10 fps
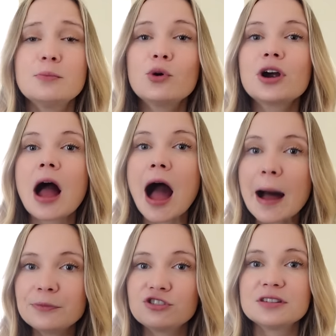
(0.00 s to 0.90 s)
more
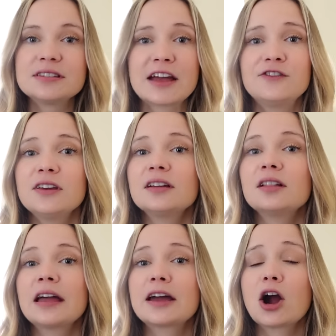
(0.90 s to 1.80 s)
options I
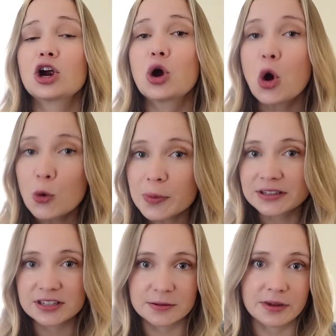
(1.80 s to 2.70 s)
feel like are
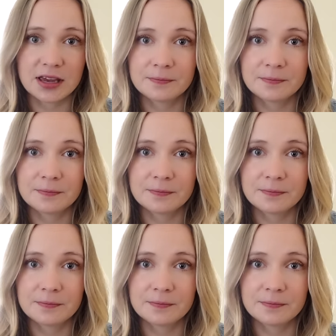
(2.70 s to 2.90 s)
open to me.